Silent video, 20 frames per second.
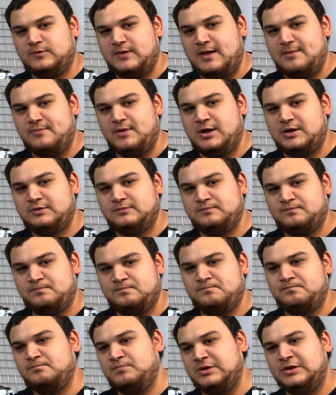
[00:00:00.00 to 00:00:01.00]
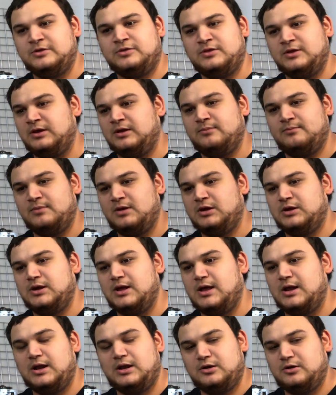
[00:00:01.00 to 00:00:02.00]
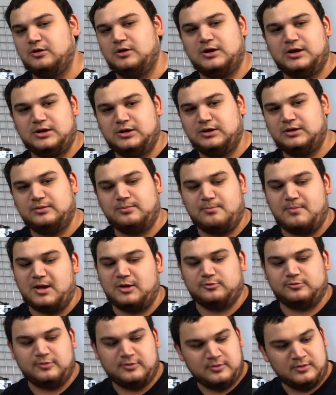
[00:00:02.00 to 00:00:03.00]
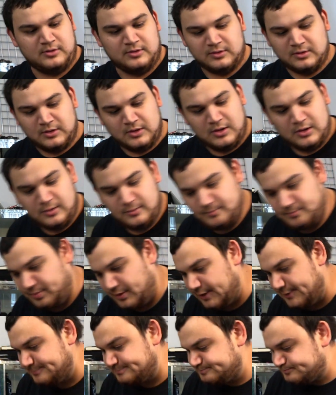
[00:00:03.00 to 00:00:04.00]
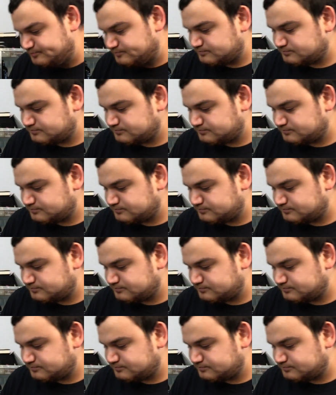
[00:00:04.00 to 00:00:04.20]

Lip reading: That might be a thing. It might not. I don't know. I got to get mounts. But,